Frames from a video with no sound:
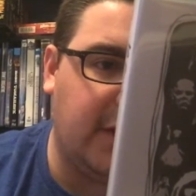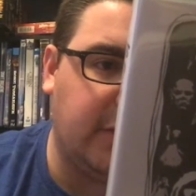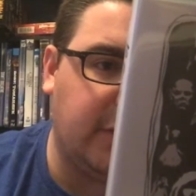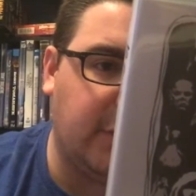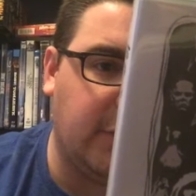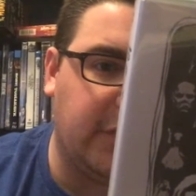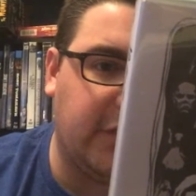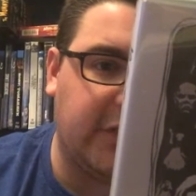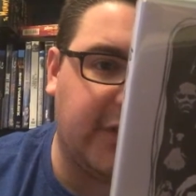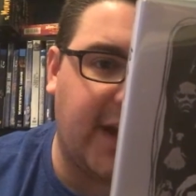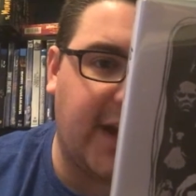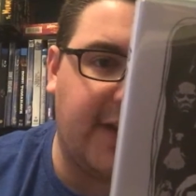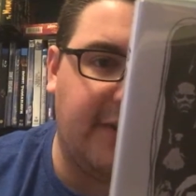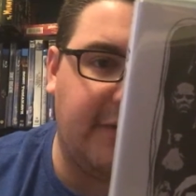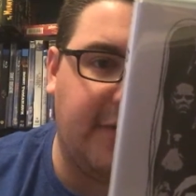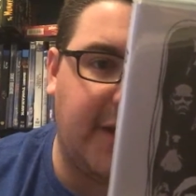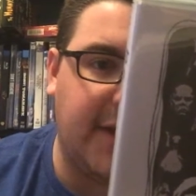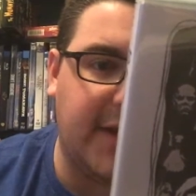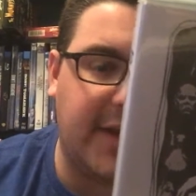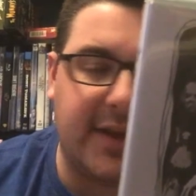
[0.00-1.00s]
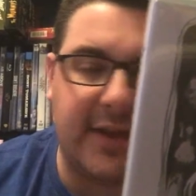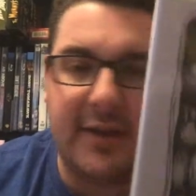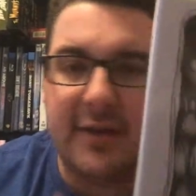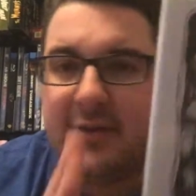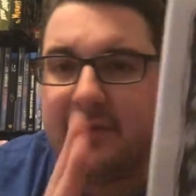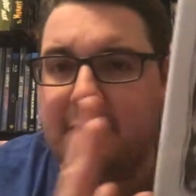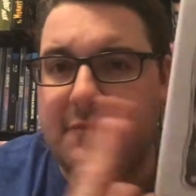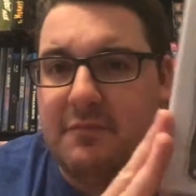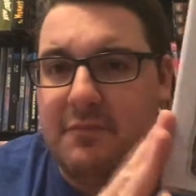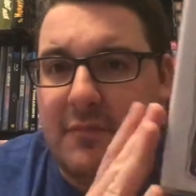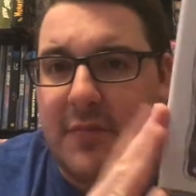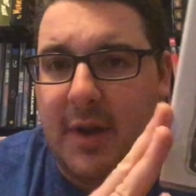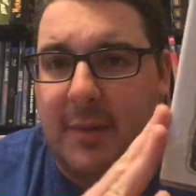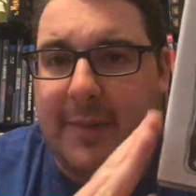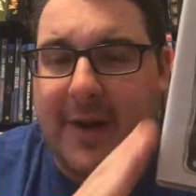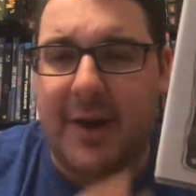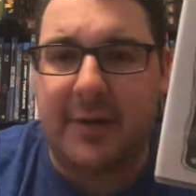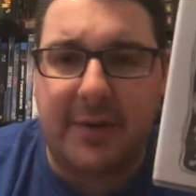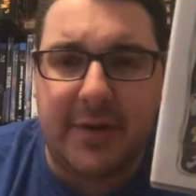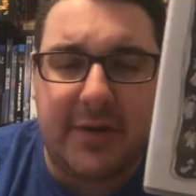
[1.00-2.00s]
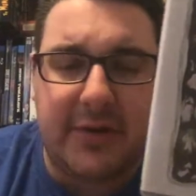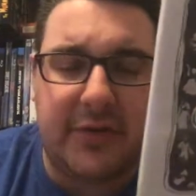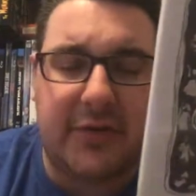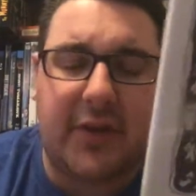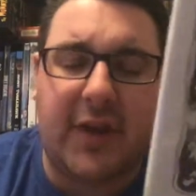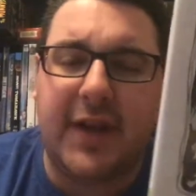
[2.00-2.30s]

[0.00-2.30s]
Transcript: So this is kind of like about his